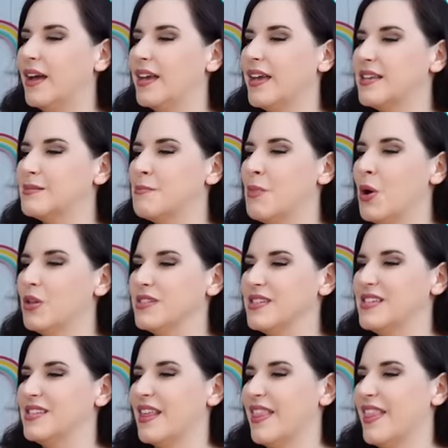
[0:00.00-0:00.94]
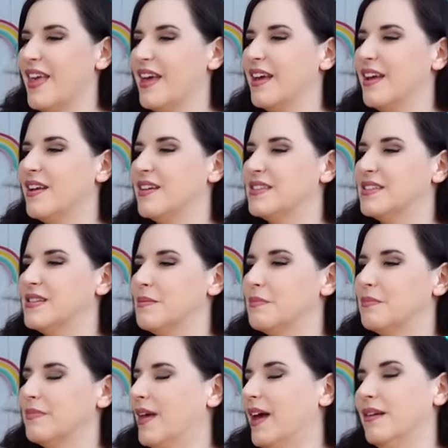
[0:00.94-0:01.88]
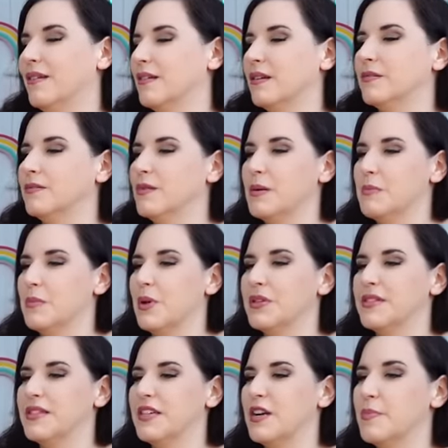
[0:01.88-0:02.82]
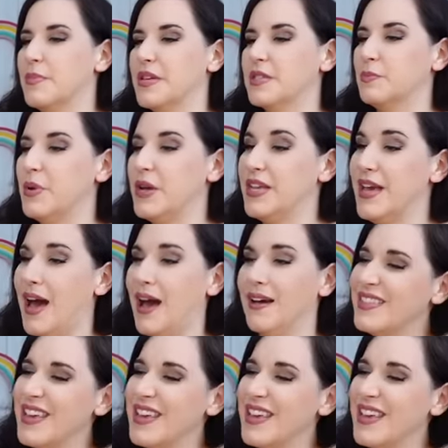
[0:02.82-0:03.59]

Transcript: I guess malt is a thing. Is it? I don't know what malt syrup is, but yeah,